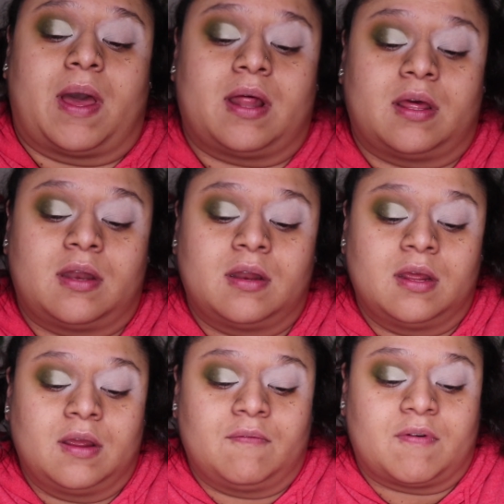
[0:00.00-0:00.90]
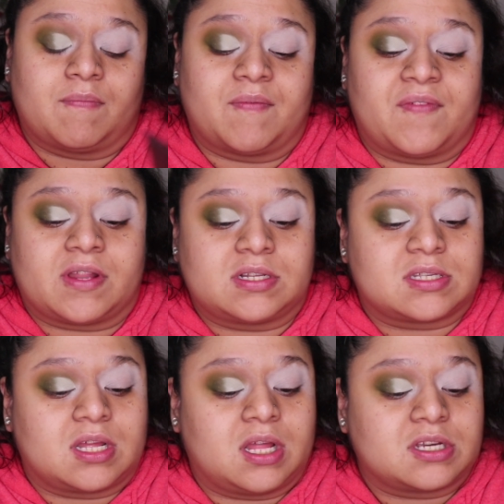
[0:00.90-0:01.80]
palette from the Villains
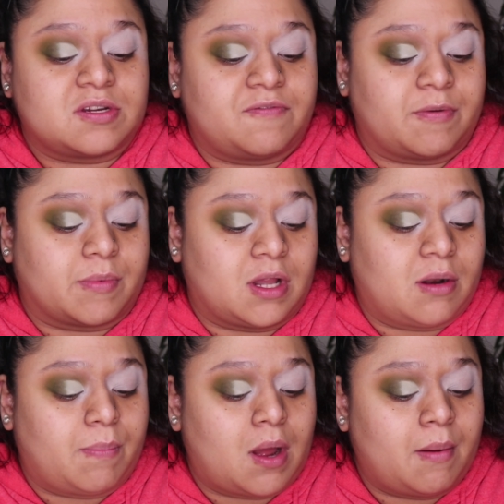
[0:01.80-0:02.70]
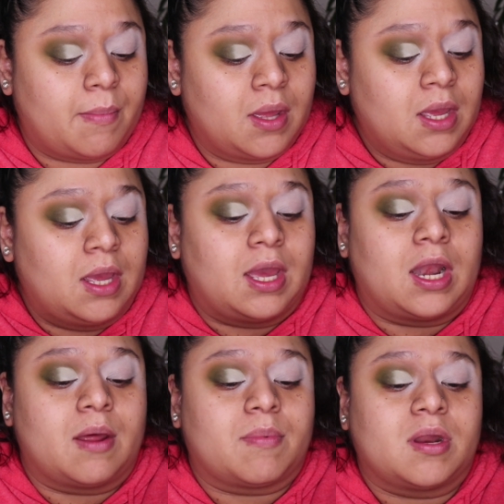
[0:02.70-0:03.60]
collection from ColourPop.
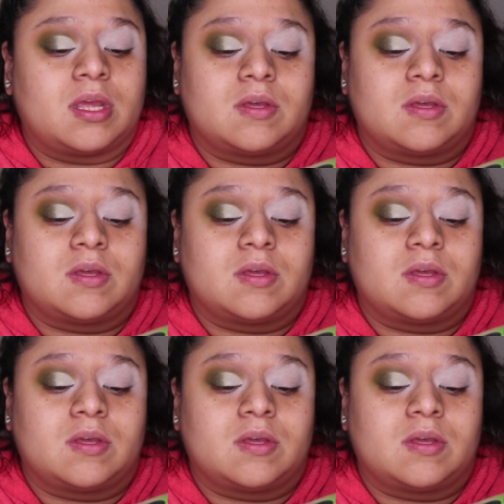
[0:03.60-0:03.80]
And I'm gonna